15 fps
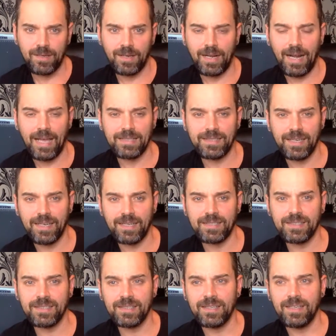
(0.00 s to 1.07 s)

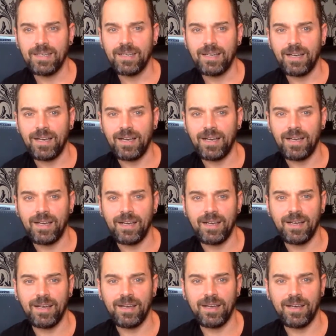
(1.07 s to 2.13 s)
classics,
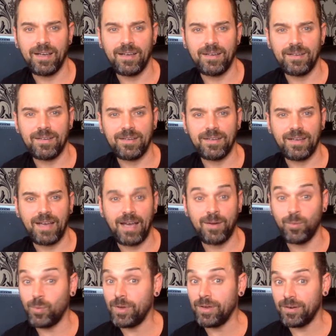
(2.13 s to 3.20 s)

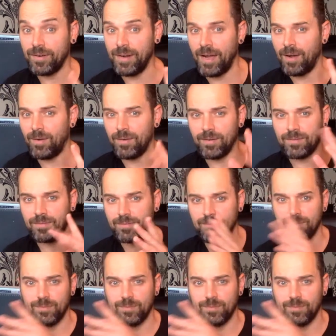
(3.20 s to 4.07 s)
and we are now